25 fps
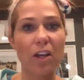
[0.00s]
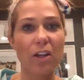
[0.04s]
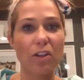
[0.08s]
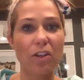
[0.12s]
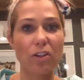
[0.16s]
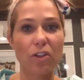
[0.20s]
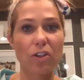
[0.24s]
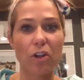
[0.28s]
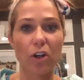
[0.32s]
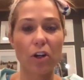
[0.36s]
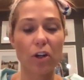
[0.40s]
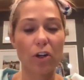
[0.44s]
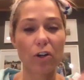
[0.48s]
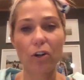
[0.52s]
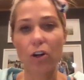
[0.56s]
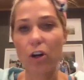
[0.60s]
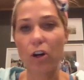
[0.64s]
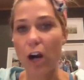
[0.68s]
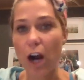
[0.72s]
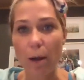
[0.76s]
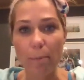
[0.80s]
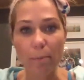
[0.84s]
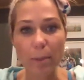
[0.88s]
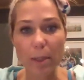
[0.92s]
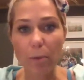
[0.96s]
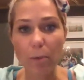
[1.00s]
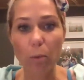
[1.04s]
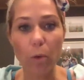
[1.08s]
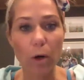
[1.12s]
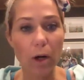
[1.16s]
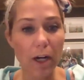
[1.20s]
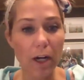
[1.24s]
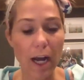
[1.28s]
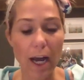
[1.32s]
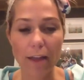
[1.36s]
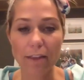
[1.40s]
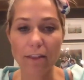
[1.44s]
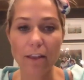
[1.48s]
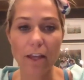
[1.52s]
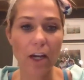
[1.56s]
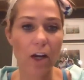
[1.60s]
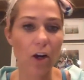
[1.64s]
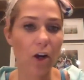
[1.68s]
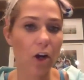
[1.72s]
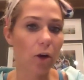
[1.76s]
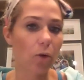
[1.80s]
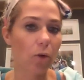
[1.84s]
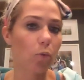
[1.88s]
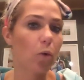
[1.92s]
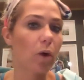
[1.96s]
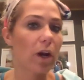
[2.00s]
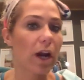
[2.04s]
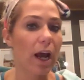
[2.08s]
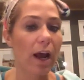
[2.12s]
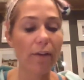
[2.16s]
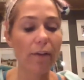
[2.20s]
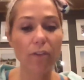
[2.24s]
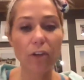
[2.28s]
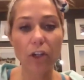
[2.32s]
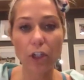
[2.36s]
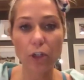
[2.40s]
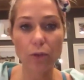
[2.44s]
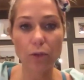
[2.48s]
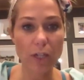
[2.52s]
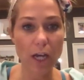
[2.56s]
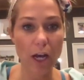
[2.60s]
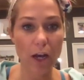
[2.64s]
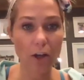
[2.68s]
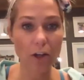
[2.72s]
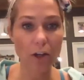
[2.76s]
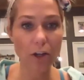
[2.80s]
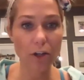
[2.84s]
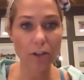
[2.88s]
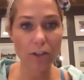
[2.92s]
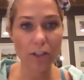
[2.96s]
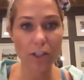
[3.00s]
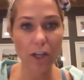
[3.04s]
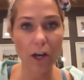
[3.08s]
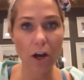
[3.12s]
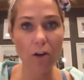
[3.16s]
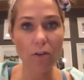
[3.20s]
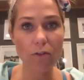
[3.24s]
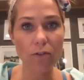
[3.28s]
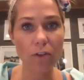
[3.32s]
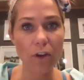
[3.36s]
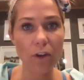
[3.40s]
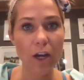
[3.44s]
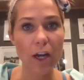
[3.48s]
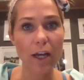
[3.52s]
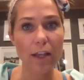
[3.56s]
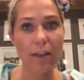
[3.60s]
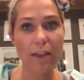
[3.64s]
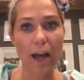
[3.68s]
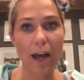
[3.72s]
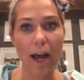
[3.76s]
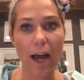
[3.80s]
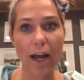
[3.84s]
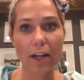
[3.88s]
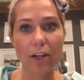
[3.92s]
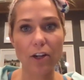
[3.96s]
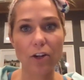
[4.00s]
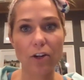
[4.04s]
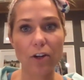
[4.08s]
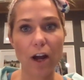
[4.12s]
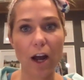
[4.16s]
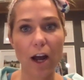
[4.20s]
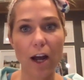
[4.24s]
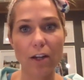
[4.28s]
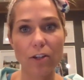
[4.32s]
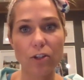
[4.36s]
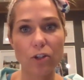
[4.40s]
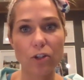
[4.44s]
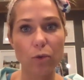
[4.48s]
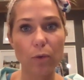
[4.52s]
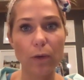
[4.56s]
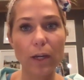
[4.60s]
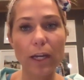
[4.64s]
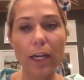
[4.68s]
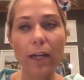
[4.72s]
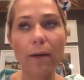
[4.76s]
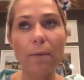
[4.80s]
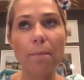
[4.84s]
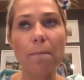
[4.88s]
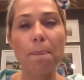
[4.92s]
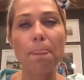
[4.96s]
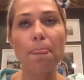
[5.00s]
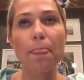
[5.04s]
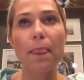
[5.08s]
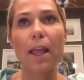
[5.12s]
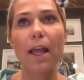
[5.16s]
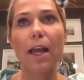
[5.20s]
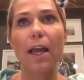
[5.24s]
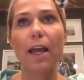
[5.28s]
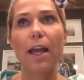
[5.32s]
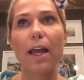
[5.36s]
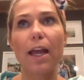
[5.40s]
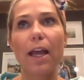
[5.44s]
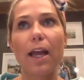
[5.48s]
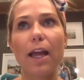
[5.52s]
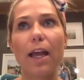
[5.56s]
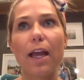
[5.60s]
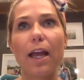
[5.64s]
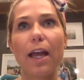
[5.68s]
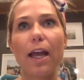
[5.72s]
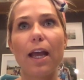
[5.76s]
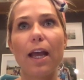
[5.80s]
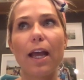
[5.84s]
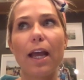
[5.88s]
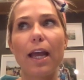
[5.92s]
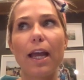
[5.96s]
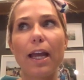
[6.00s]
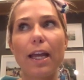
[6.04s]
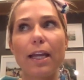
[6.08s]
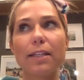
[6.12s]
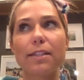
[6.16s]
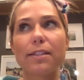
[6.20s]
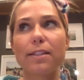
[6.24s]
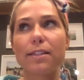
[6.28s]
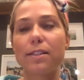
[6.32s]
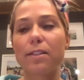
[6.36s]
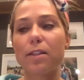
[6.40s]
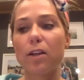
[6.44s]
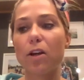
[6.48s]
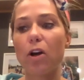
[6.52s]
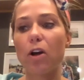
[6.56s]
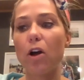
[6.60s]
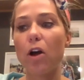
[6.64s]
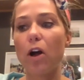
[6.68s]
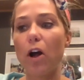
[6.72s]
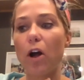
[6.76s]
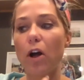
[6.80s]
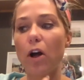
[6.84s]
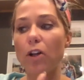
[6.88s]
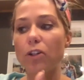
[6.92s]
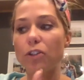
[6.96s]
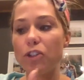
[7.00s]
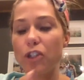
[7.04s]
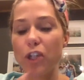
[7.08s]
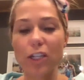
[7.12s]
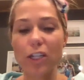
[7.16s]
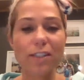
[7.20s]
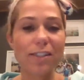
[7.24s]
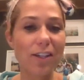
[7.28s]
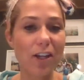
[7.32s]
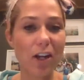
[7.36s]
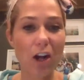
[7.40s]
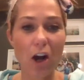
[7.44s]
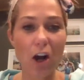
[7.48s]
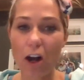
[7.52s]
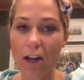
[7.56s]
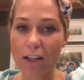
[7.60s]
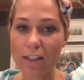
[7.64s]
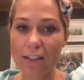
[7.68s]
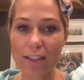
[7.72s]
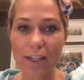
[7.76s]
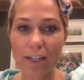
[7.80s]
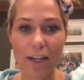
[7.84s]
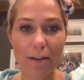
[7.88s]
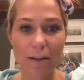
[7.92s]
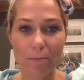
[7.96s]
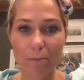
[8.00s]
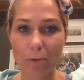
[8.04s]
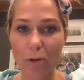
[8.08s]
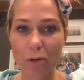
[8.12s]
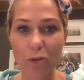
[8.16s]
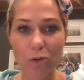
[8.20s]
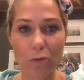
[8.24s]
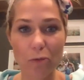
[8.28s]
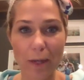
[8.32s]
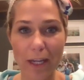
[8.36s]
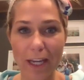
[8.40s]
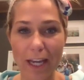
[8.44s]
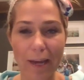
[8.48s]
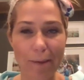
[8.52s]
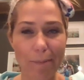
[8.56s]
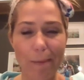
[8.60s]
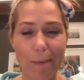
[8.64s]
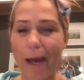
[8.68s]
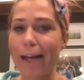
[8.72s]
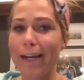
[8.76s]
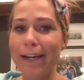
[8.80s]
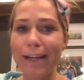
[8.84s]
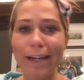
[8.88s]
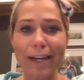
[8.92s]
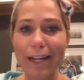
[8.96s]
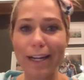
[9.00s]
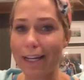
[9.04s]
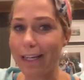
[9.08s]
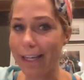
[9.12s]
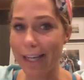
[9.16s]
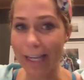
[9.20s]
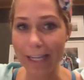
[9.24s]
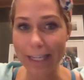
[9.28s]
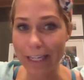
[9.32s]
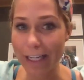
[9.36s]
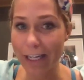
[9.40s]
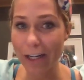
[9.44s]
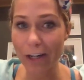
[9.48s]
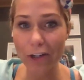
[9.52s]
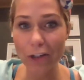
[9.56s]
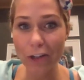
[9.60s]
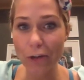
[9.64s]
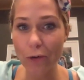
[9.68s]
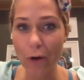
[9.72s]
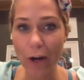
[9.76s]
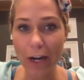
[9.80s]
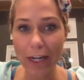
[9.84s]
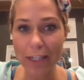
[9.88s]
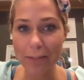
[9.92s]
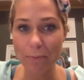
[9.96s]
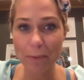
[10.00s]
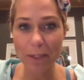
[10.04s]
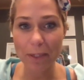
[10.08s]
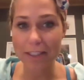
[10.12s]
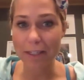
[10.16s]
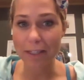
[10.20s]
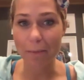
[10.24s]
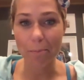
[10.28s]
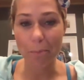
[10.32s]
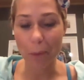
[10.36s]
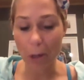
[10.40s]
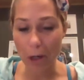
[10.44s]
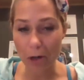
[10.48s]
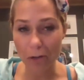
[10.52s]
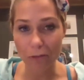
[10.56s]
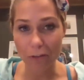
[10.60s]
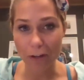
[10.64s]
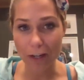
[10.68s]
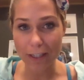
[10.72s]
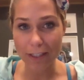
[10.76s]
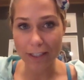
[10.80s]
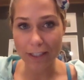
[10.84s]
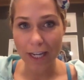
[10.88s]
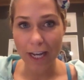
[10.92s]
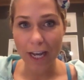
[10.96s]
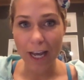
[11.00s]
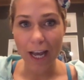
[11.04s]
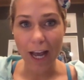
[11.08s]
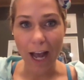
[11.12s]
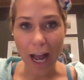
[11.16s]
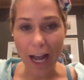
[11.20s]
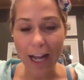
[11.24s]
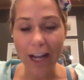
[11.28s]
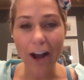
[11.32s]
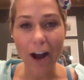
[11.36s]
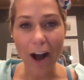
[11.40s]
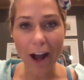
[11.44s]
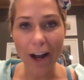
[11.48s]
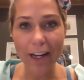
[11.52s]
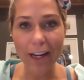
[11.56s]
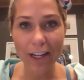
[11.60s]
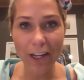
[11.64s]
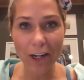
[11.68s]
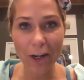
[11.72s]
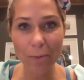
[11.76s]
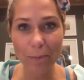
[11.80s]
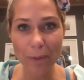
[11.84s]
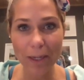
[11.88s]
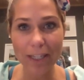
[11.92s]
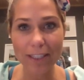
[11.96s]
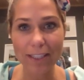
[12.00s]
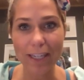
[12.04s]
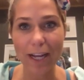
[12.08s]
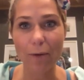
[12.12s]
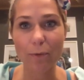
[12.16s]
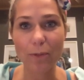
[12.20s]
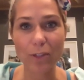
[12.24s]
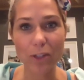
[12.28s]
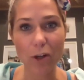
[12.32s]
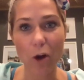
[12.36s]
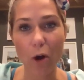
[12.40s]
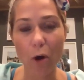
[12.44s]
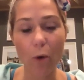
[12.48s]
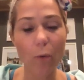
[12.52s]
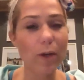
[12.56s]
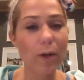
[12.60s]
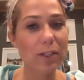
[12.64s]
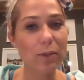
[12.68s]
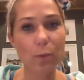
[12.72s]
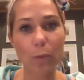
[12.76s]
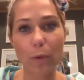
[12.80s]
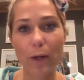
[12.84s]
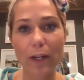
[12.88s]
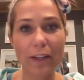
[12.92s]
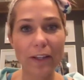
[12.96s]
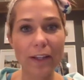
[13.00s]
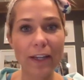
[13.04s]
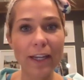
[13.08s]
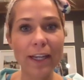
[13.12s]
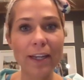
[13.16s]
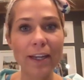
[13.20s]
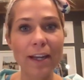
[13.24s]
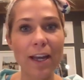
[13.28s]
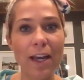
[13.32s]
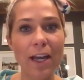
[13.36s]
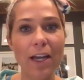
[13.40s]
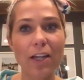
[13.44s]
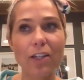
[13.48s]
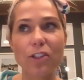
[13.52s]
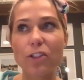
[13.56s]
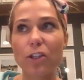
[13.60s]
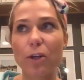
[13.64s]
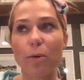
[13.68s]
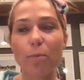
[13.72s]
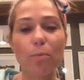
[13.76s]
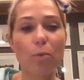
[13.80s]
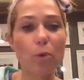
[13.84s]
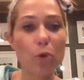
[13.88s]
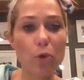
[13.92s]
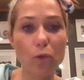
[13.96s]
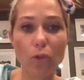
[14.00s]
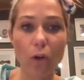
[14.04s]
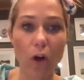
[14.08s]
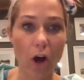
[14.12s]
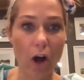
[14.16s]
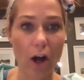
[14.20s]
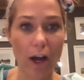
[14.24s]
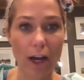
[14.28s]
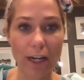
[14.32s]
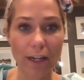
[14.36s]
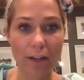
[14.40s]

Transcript: your crappy work ethic or whatever you tell yourself that you're not doing. It's just a constant improvement game. I didn't get here, you guys, because I'm perfect. I got here because I was always willing to move on.